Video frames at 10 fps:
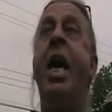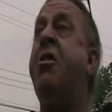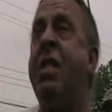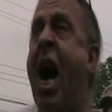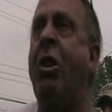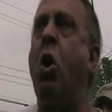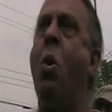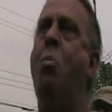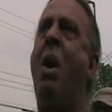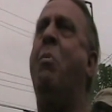He's not
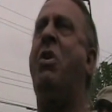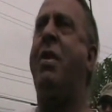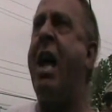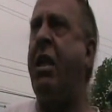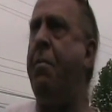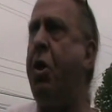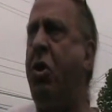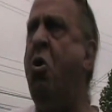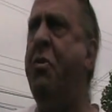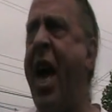doing what we sent him to
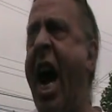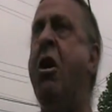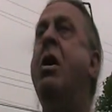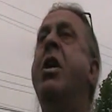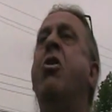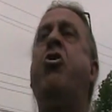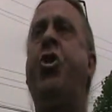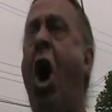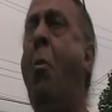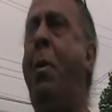do there. You'd
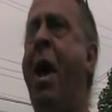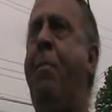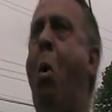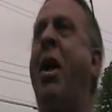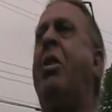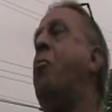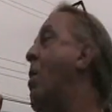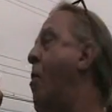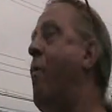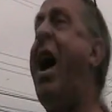show people what the
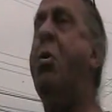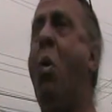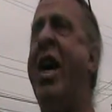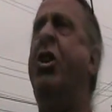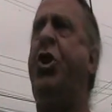right wing